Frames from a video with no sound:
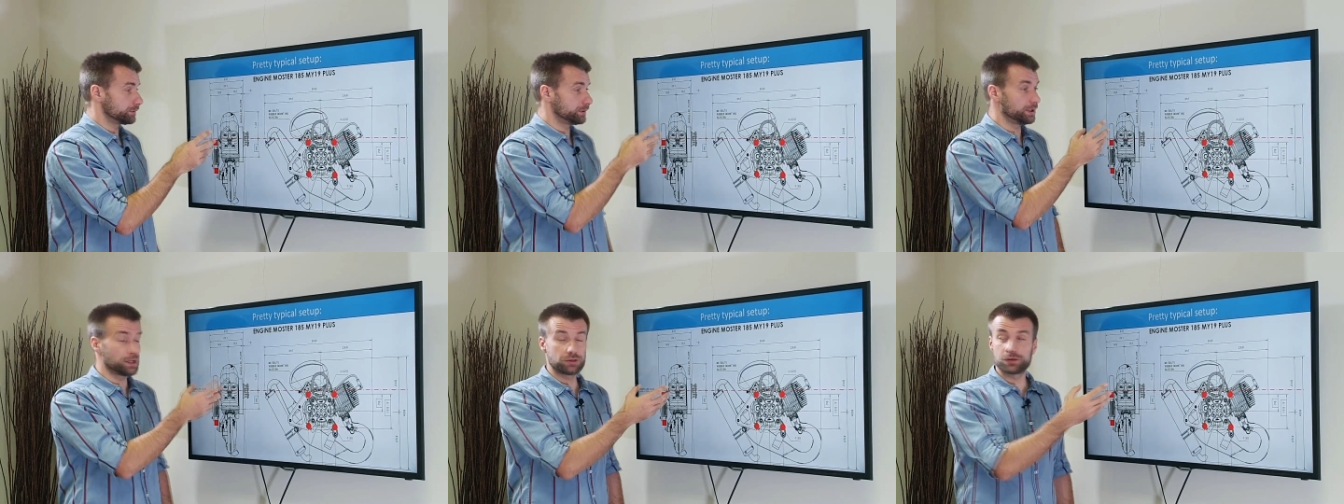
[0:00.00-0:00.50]
the
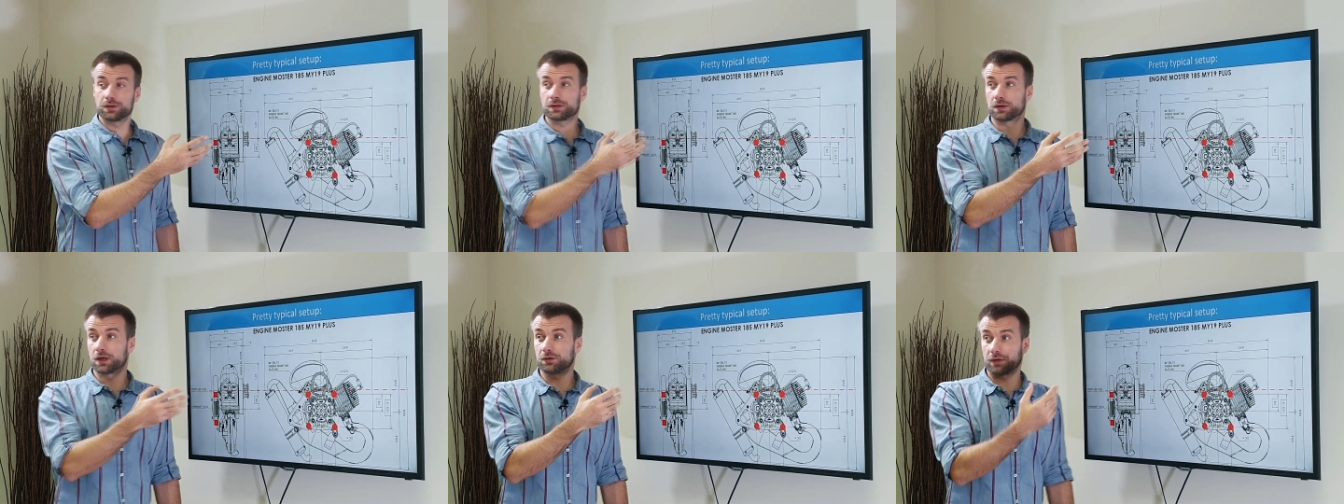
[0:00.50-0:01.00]
engine
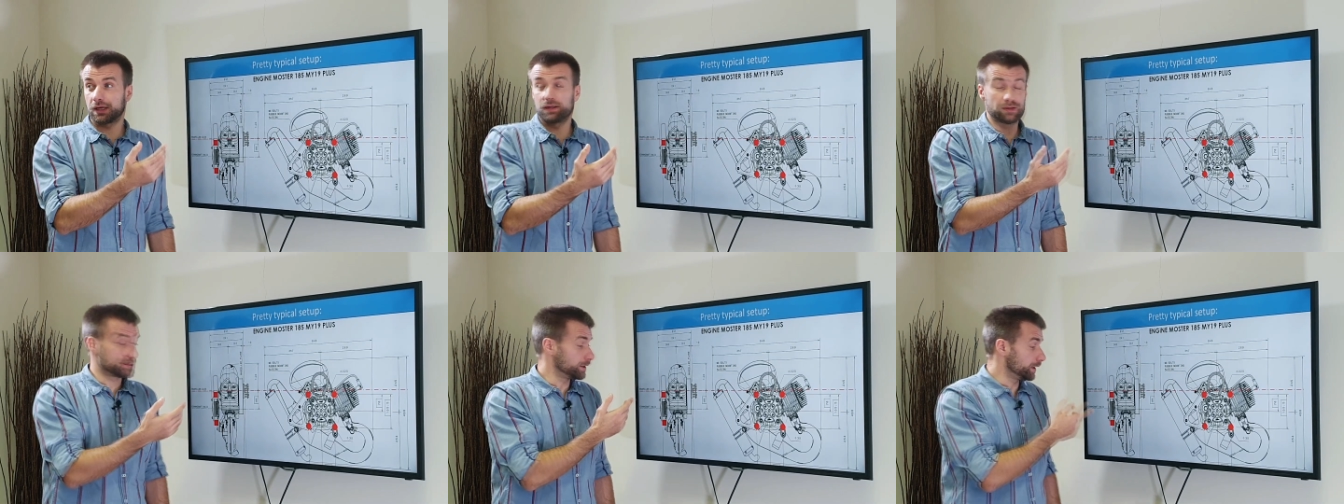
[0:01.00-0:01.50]
designer can
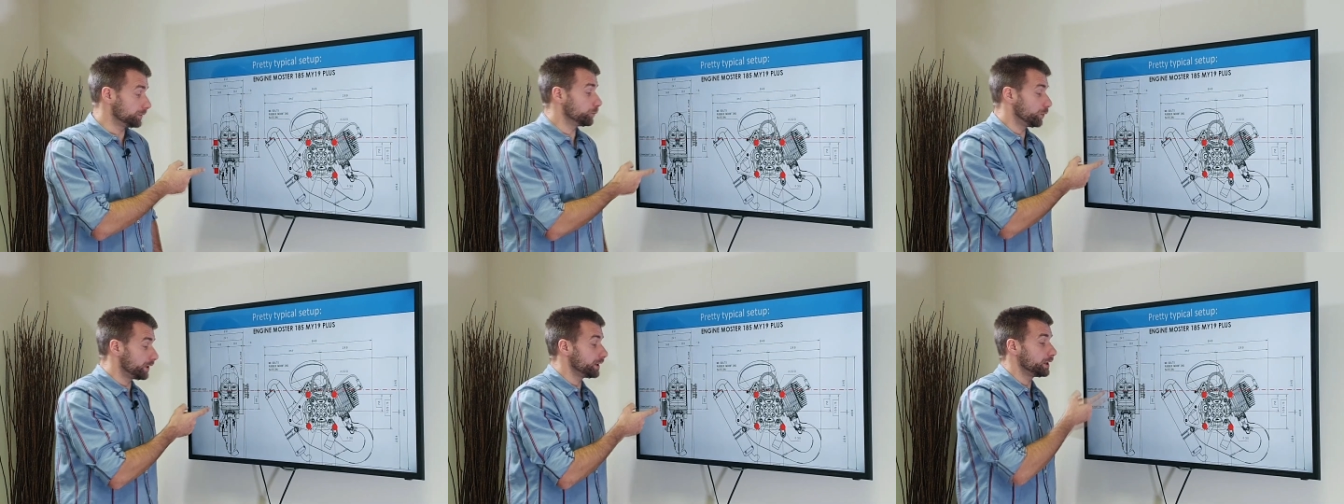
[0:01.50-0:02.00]
decide
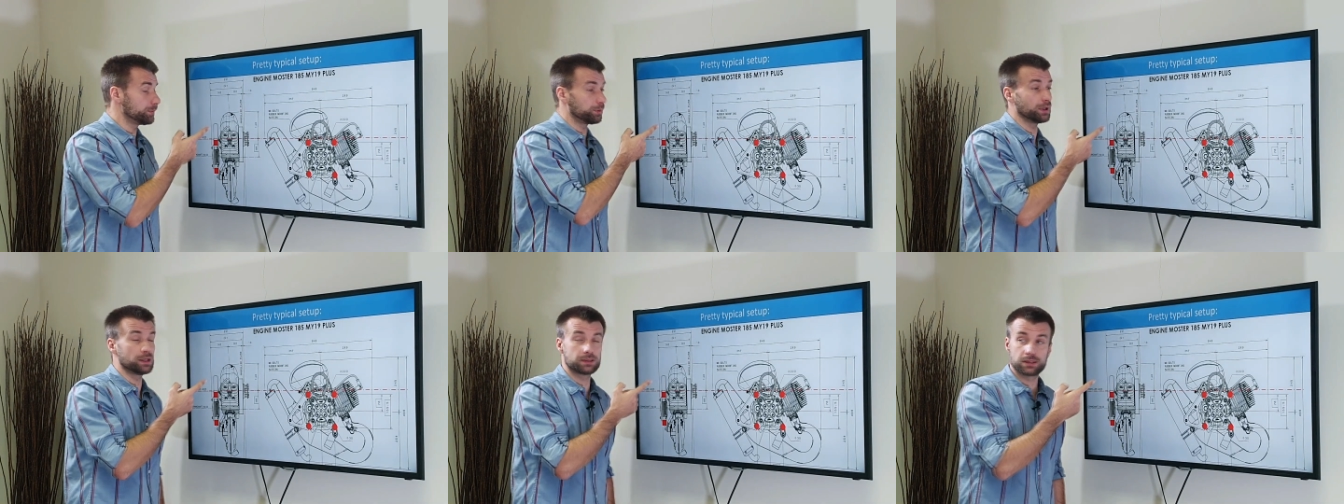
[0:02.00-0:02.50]
where he
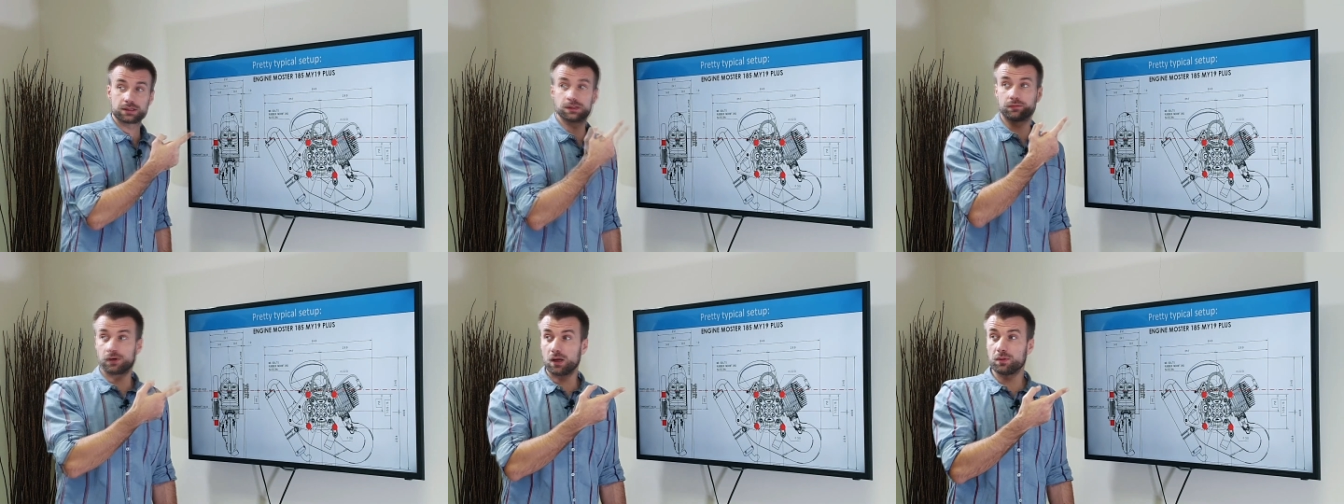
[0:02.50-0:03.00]
places the
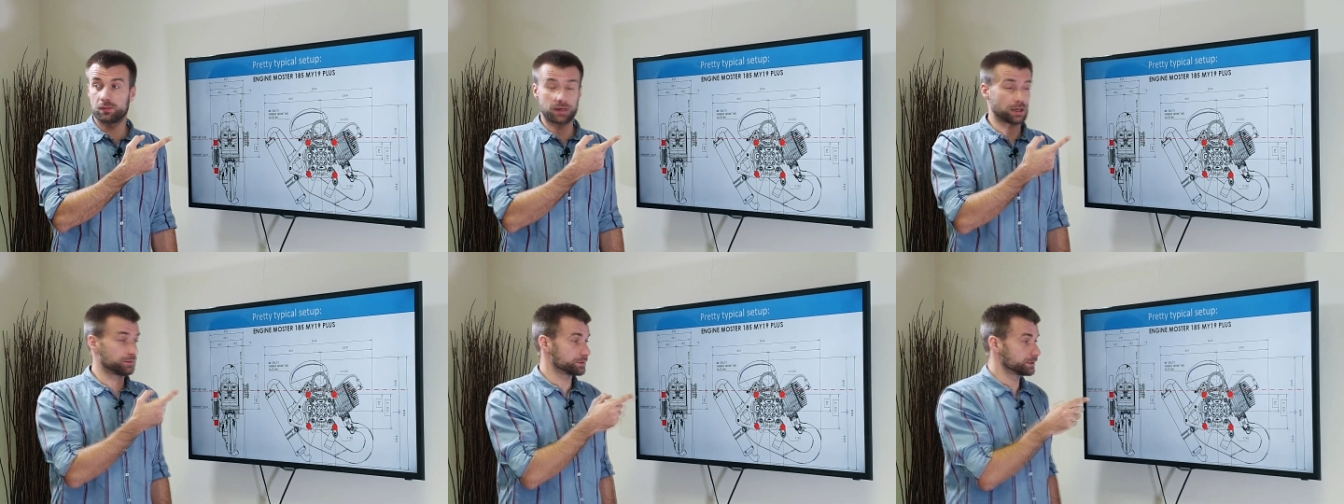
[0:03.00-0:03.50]
rubber
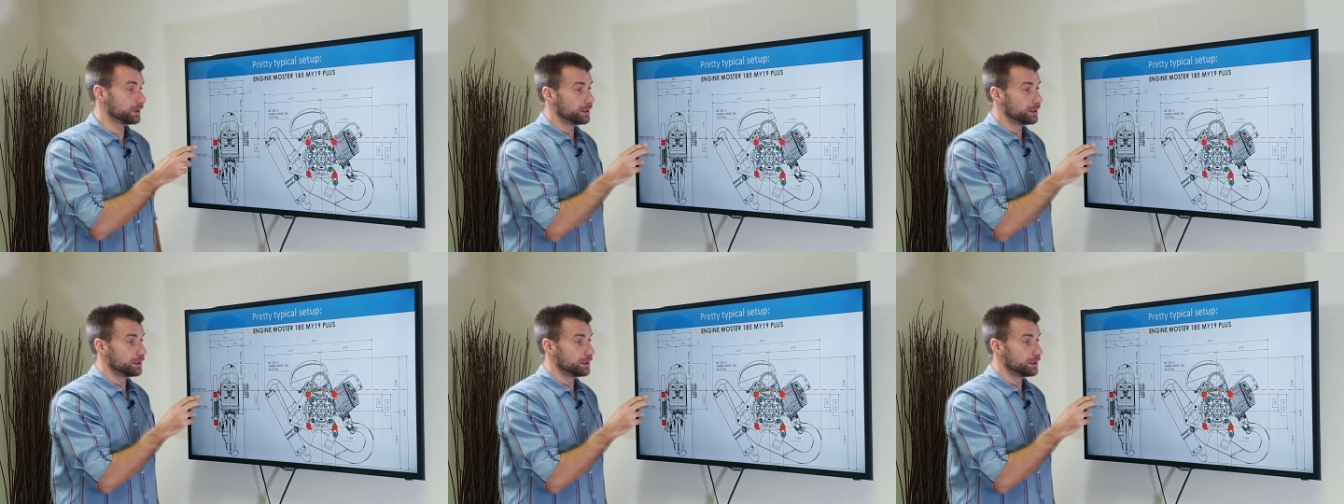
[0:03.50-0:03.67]
mounts